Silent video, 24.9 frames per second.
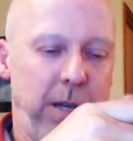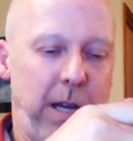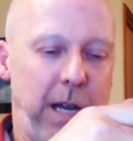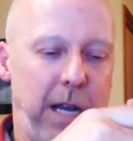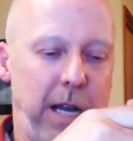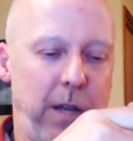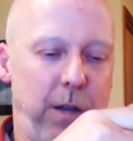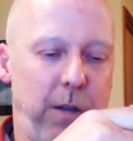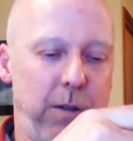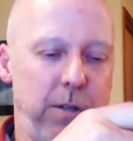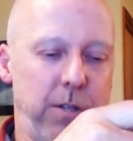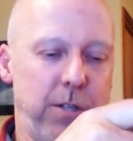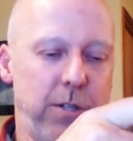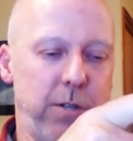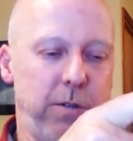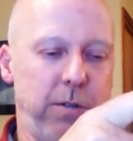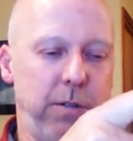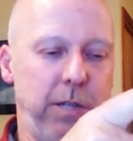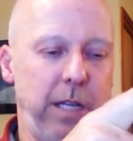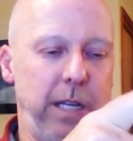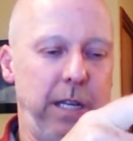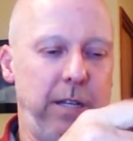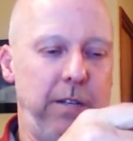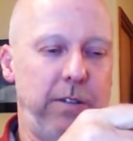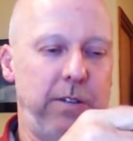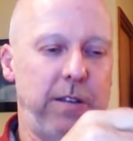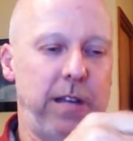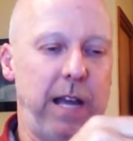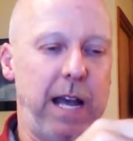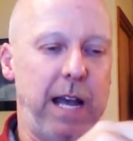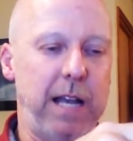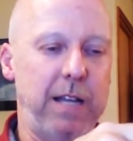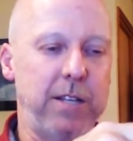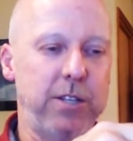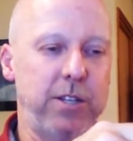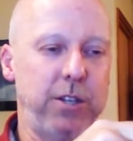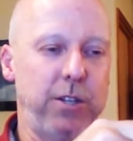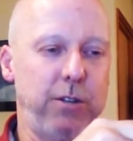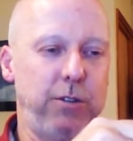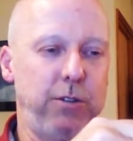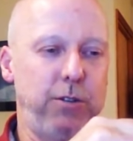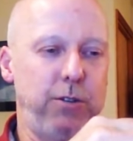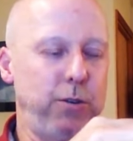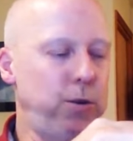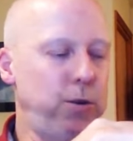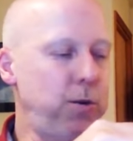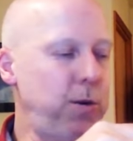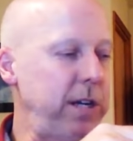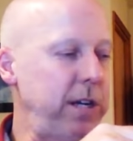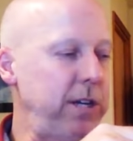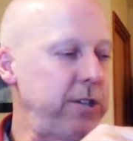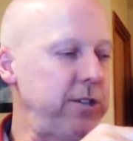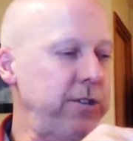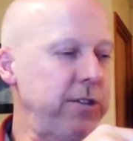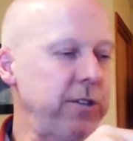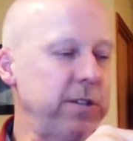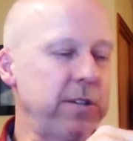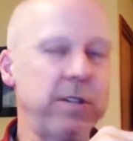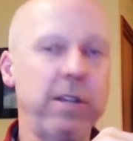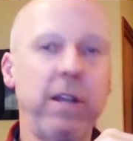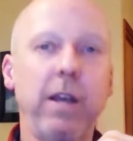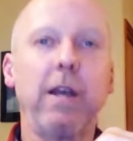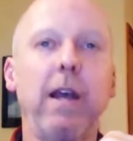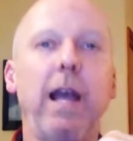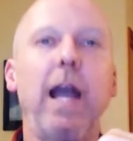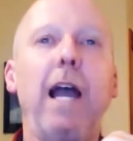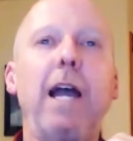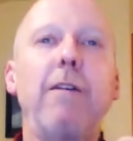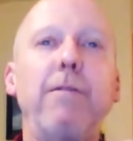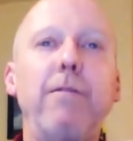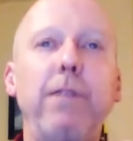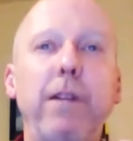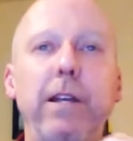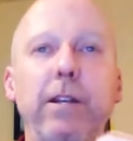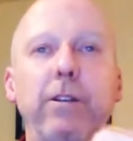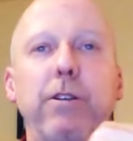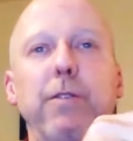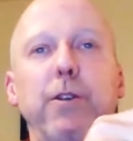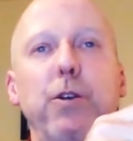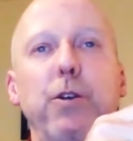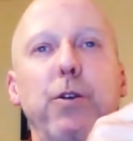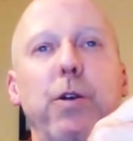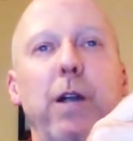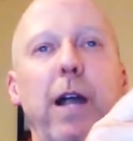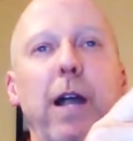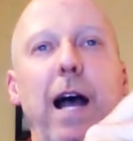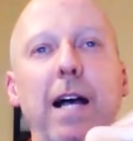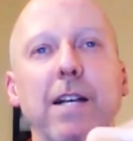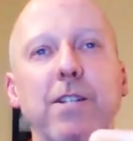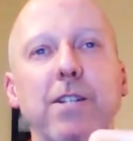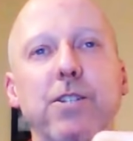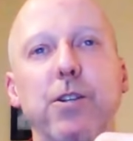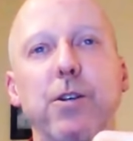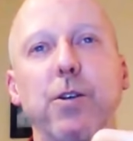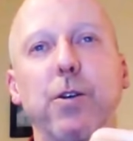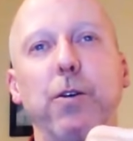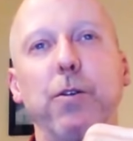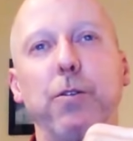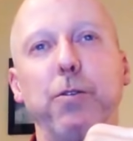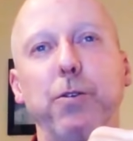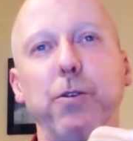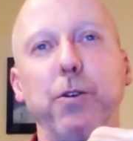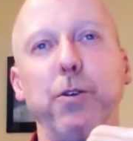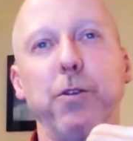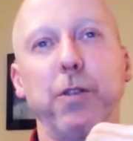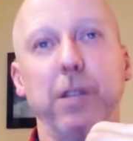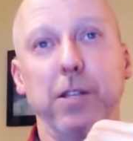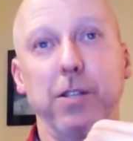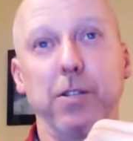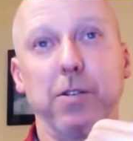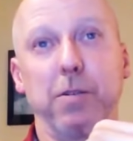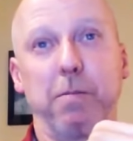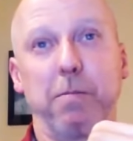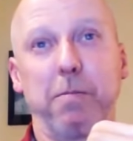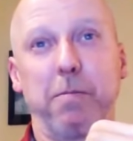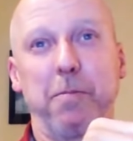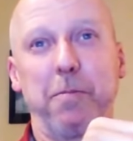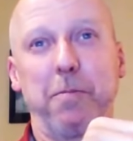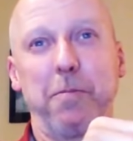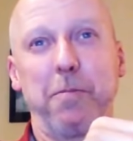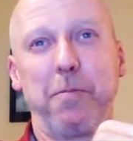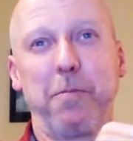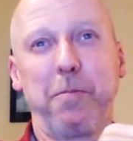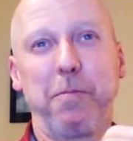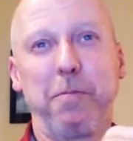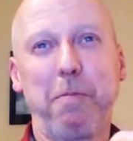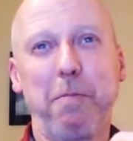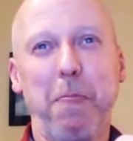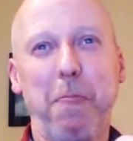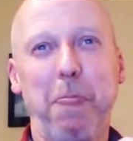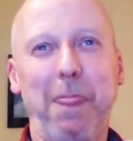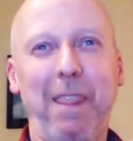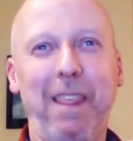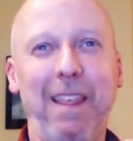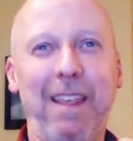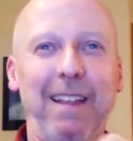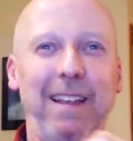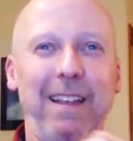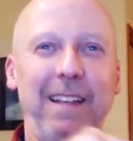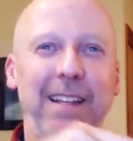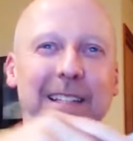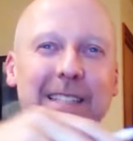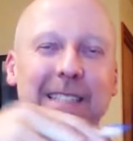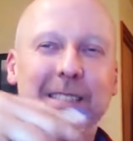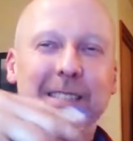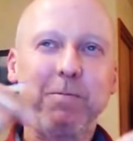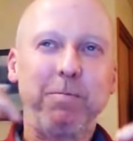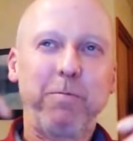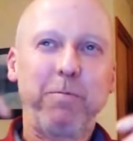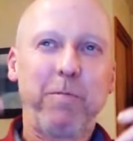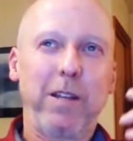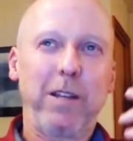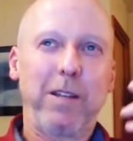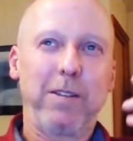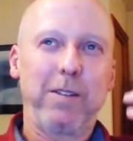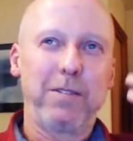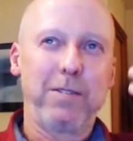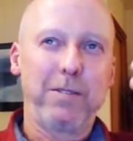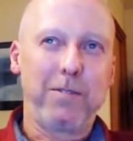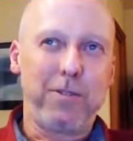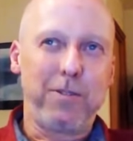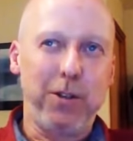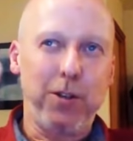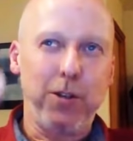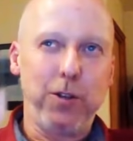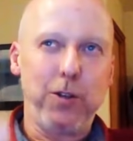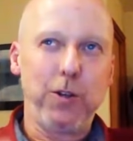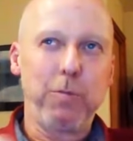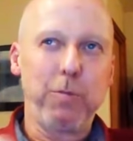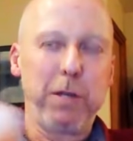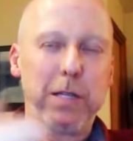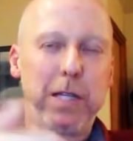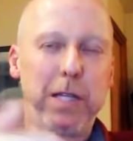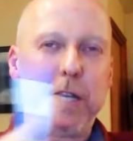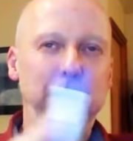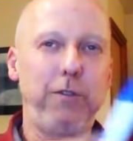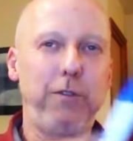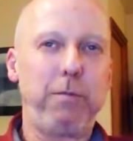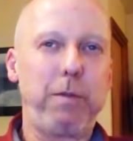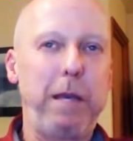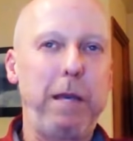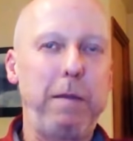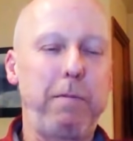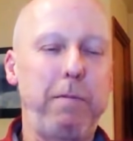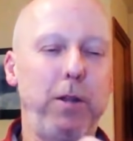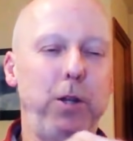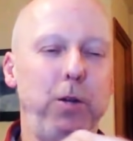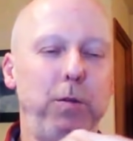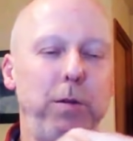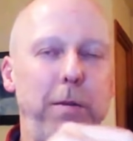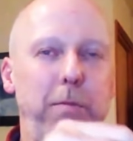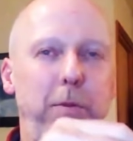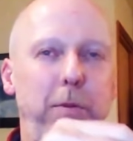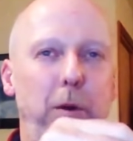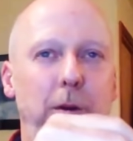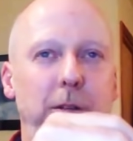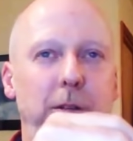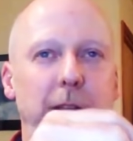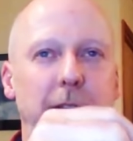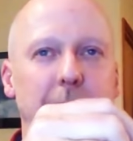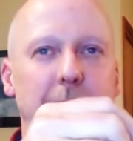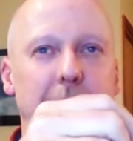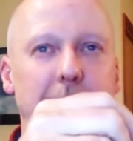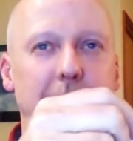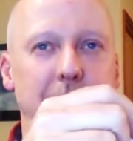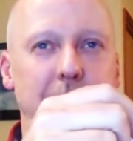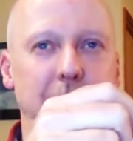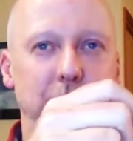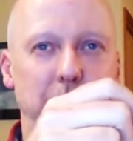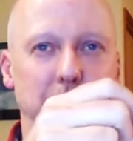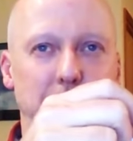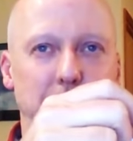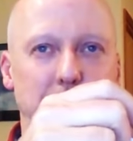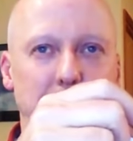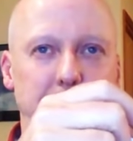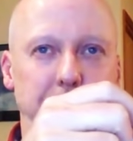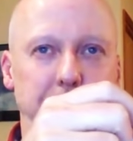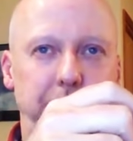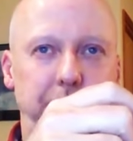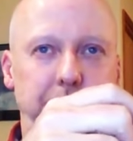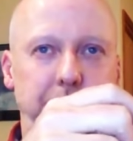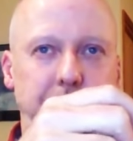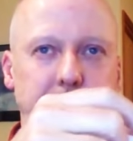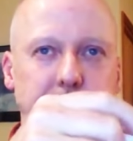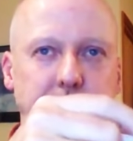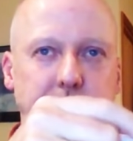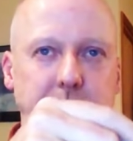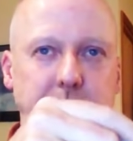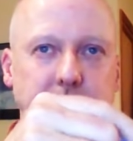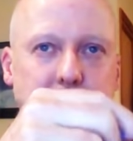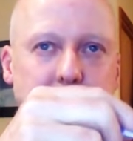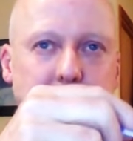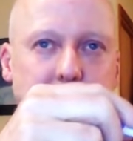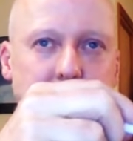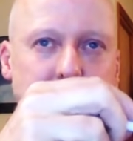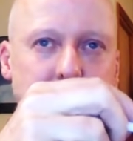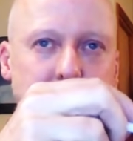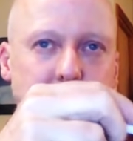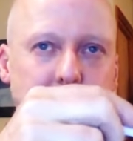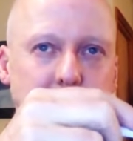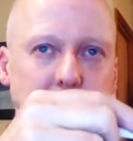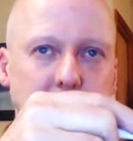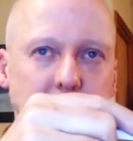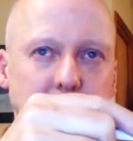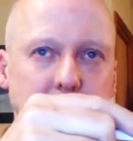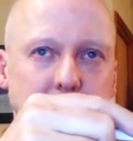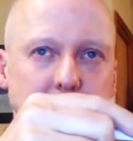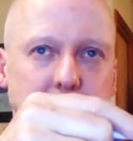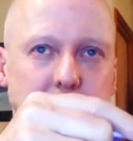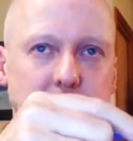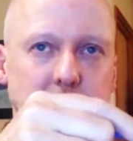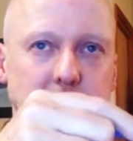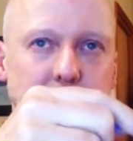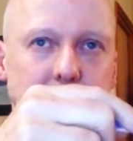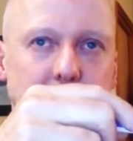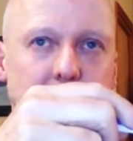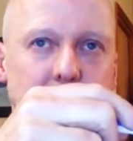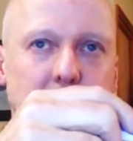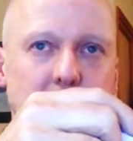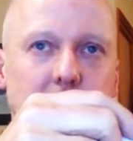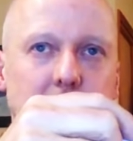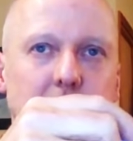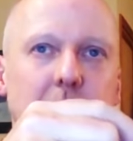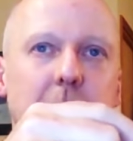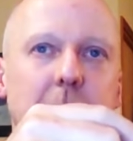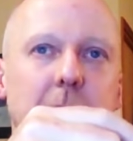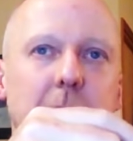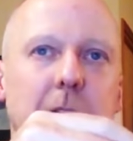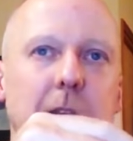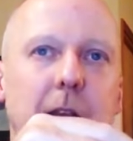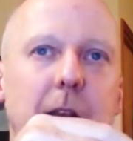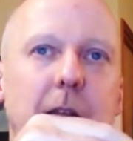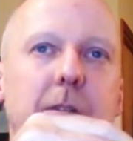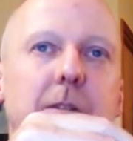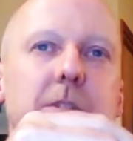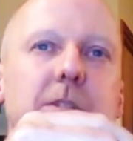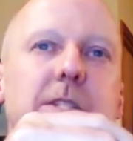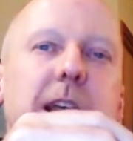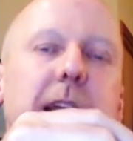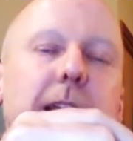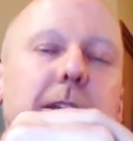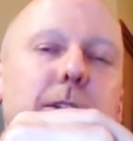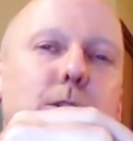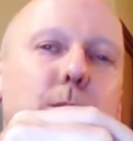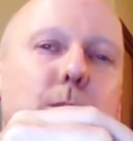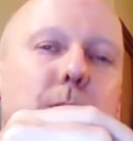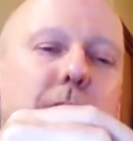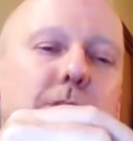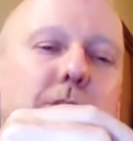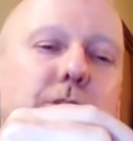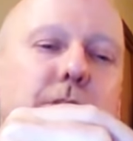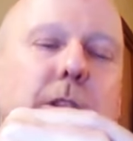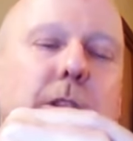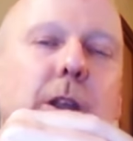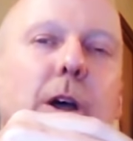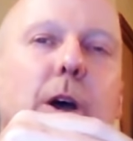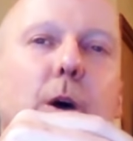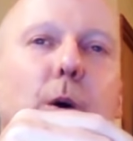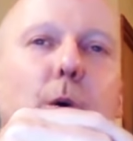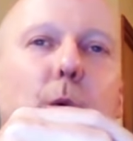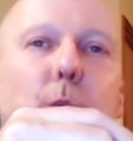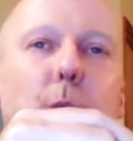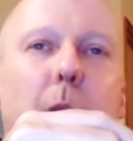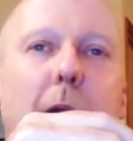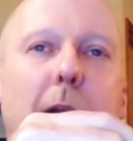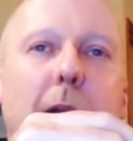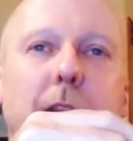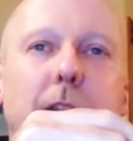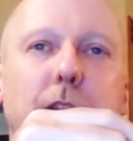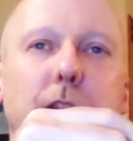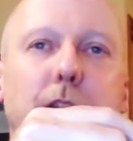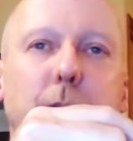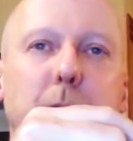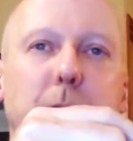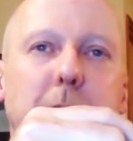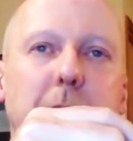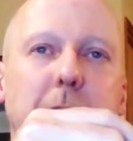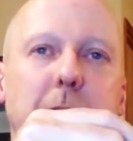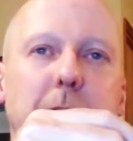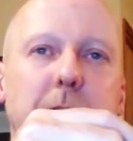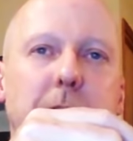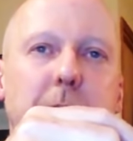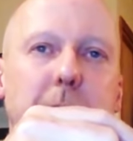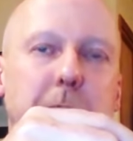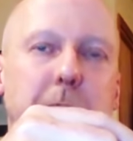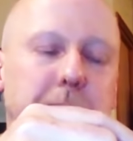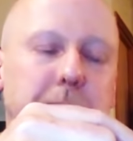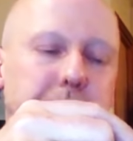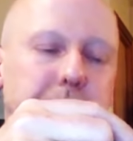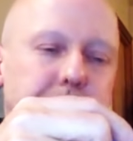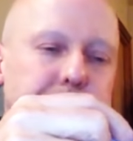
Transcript: I also need to ask you two questions. Every interviewer has to go through this. Sure. Do you believe people who report tinnitus? Yeah, absolutely. Second question, why do you believe them?